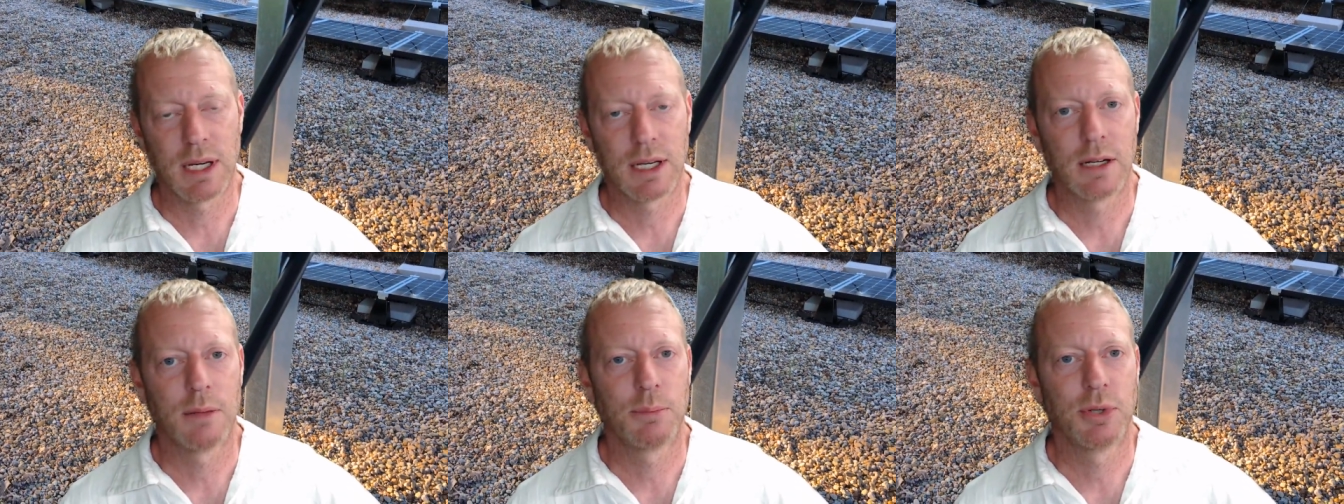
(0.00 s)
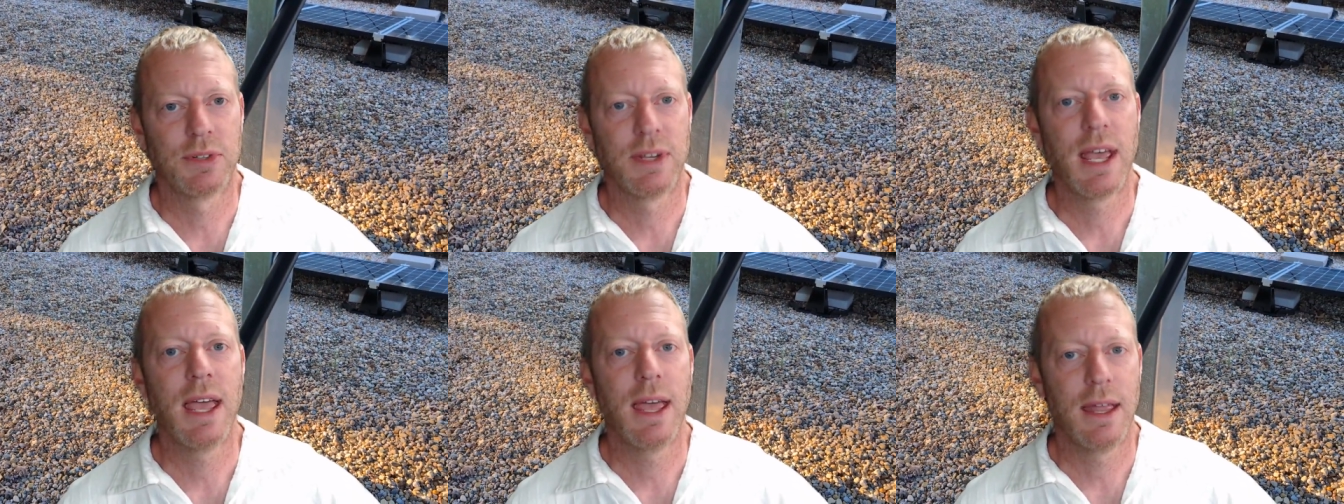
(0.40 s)
going to
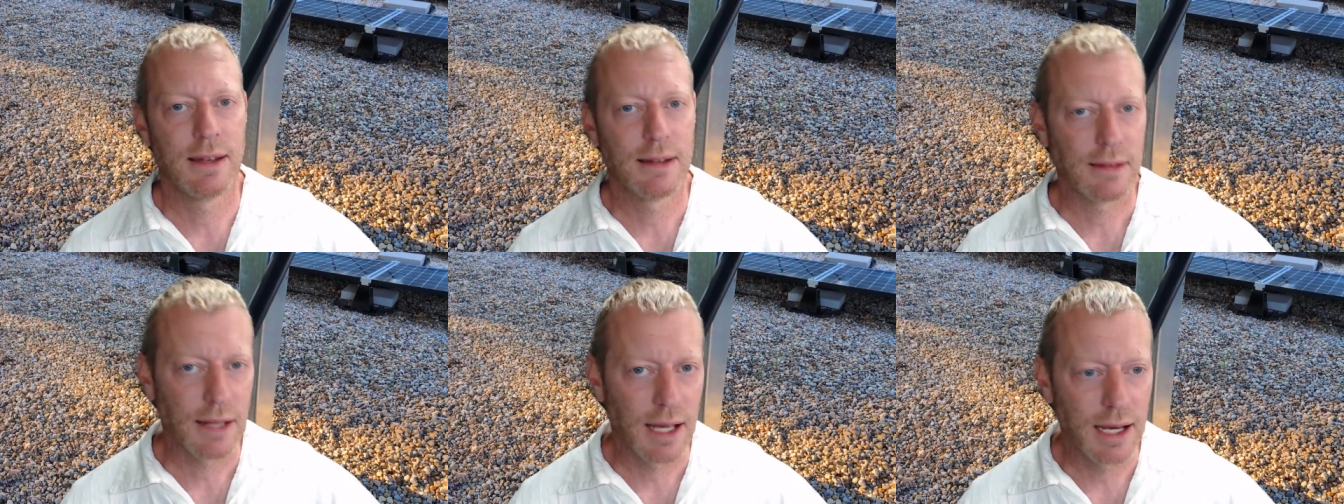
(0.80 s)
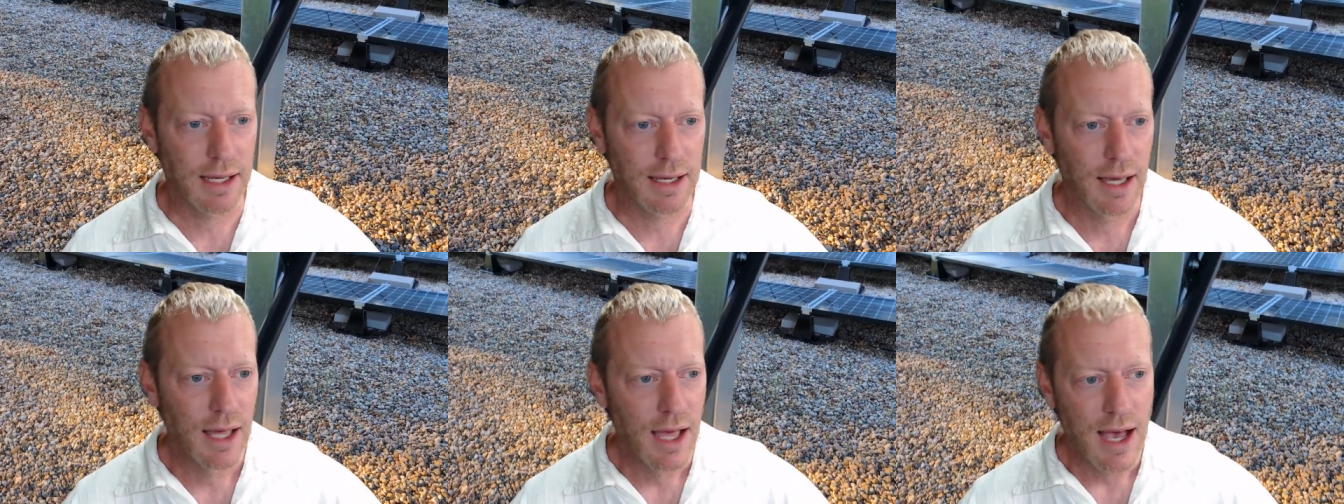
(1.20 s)
pretend
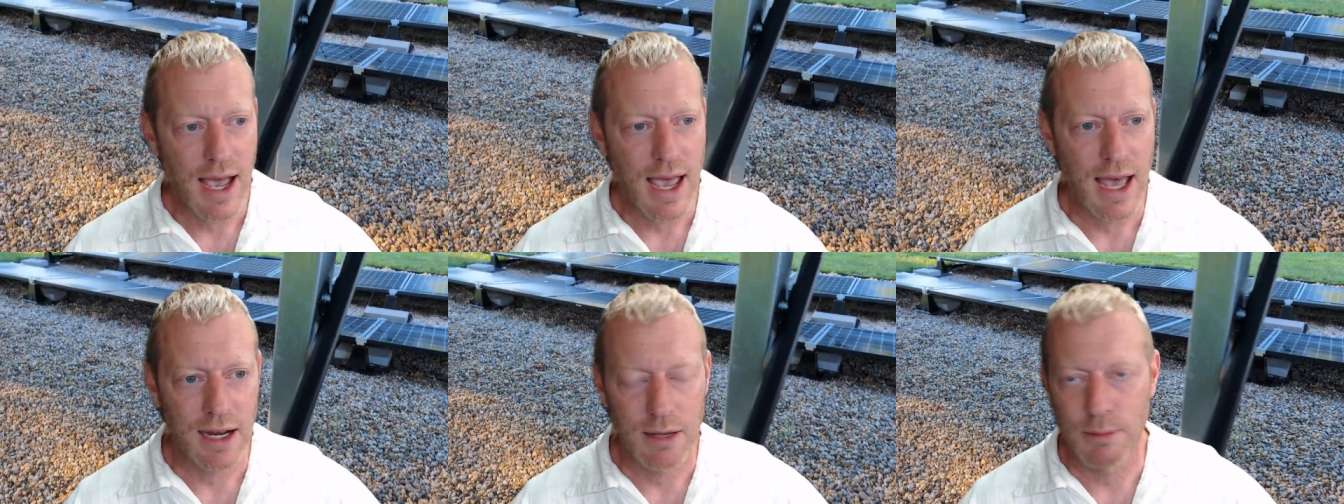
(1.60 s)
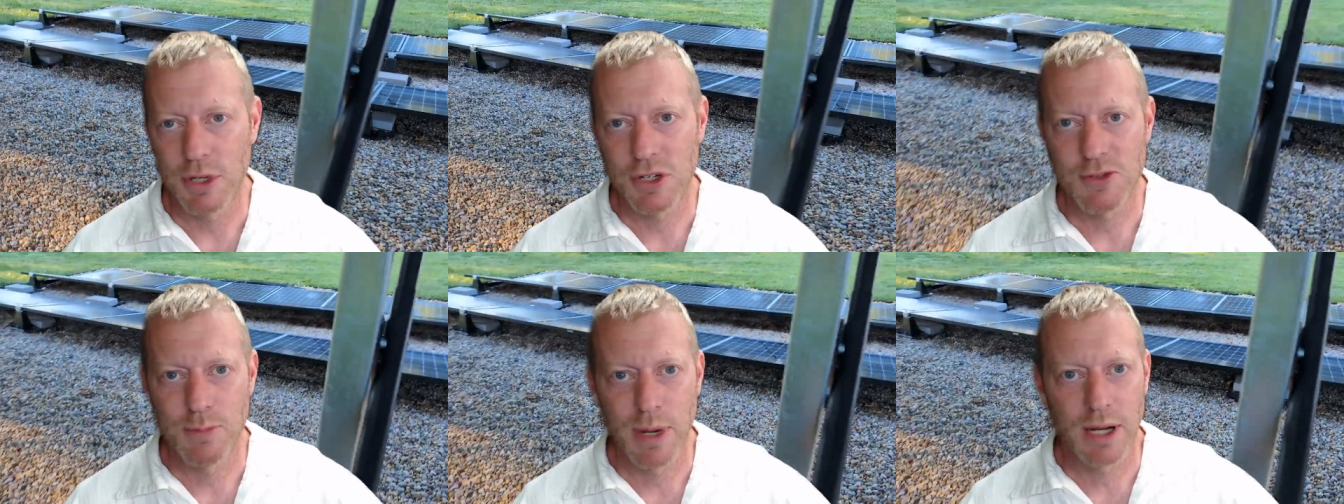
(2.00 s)
like I had it
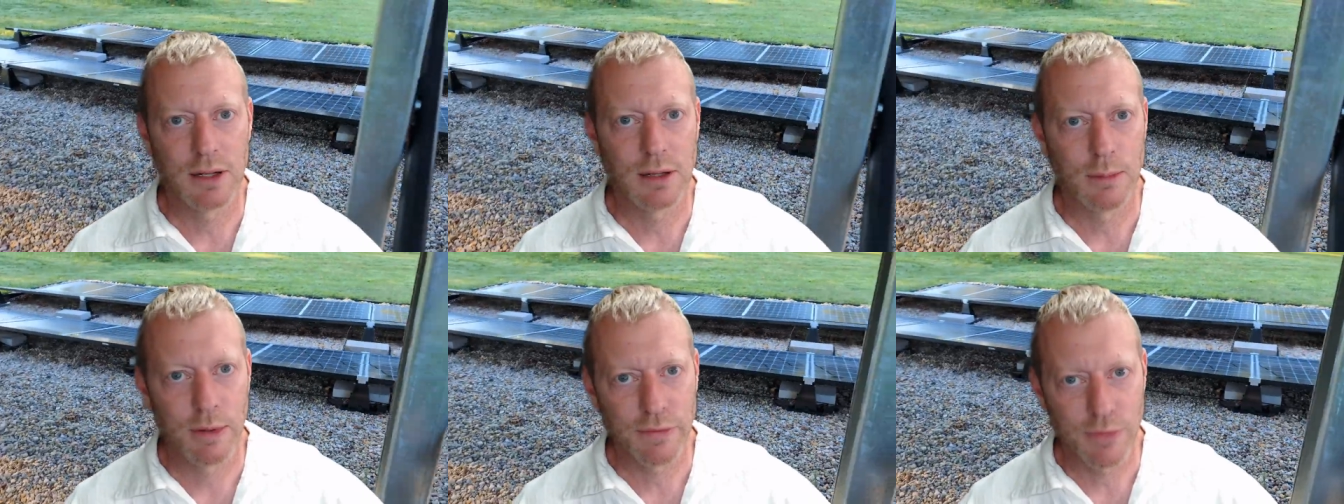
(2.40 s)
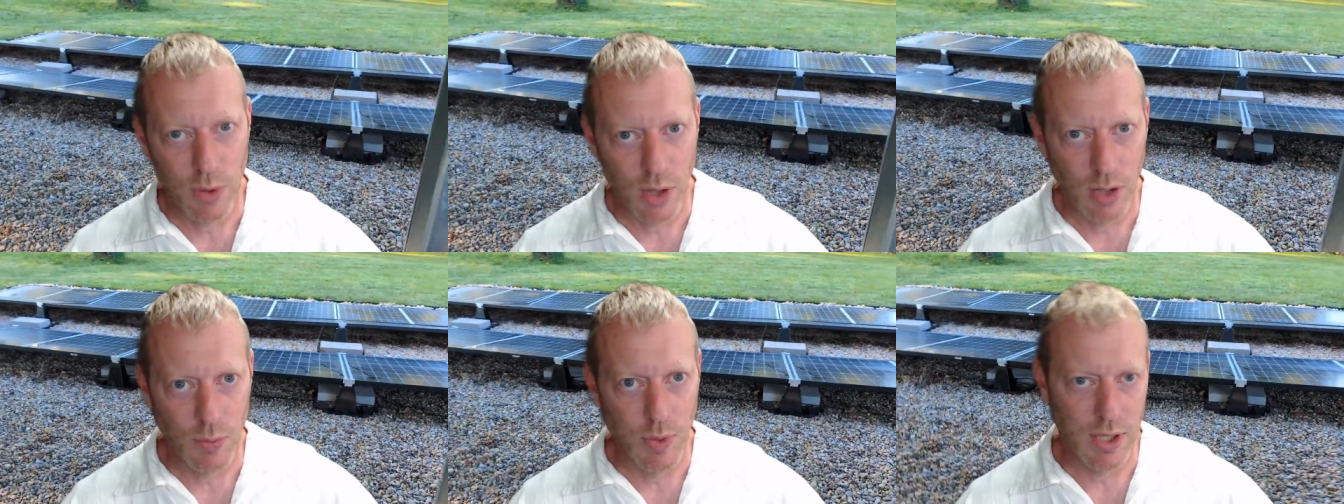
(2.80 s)
much better
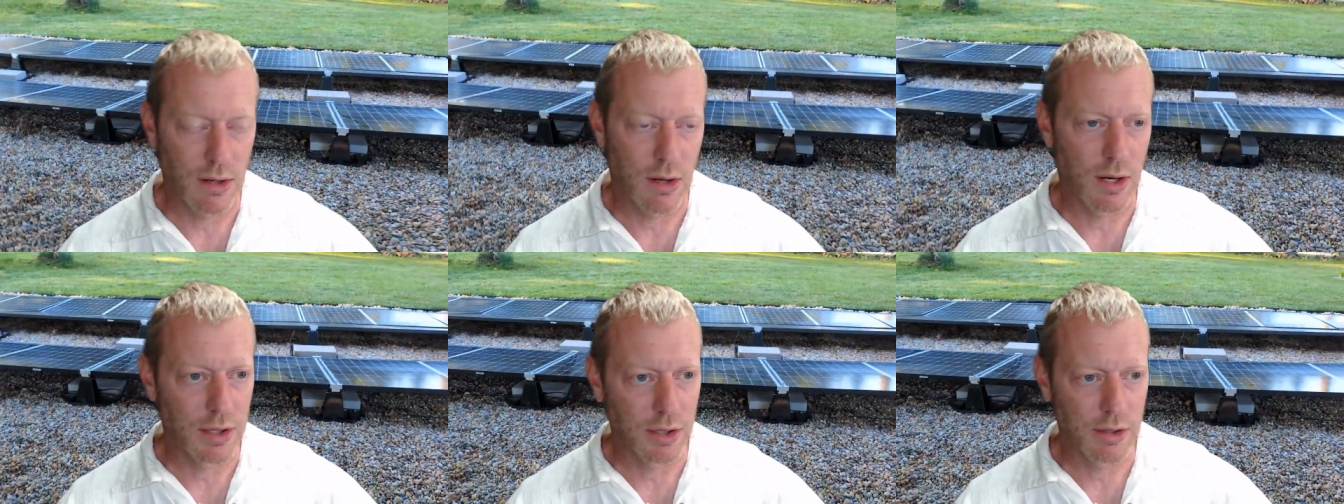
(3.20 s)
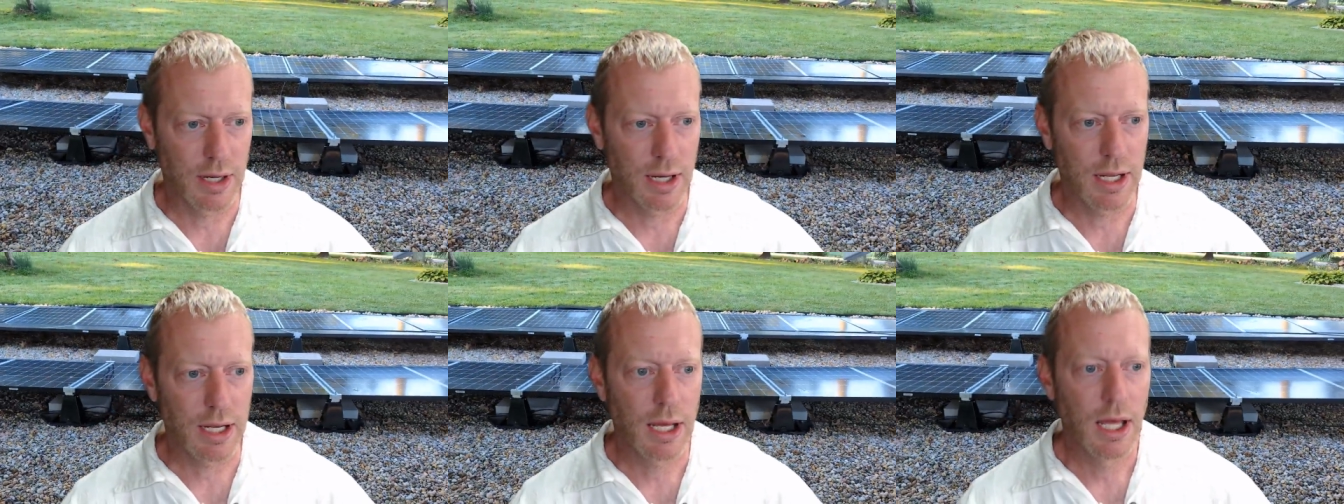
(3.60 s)
before I went on
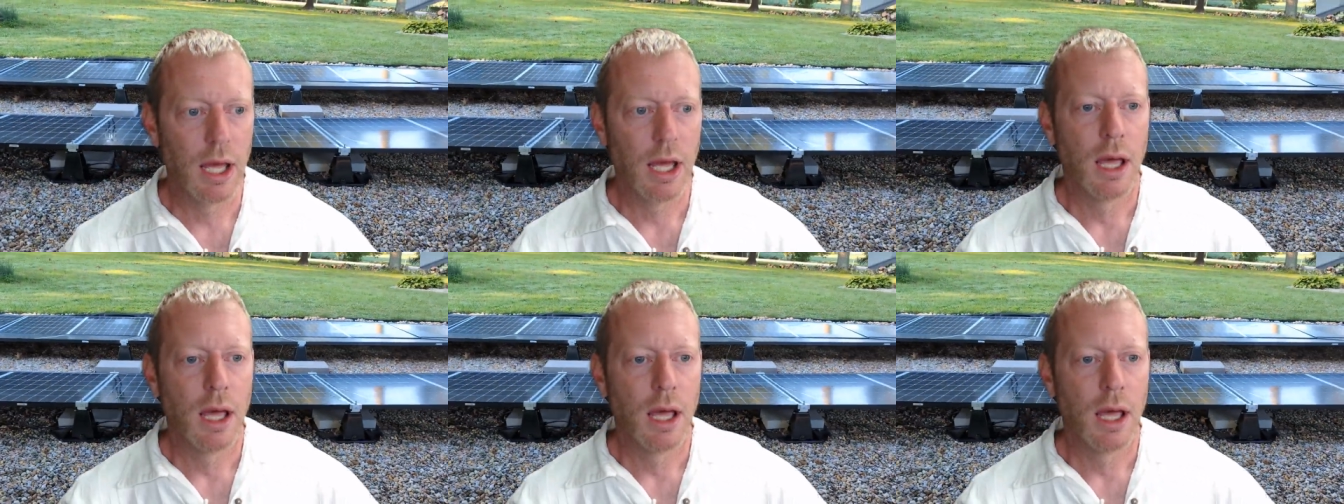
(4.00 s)
grid,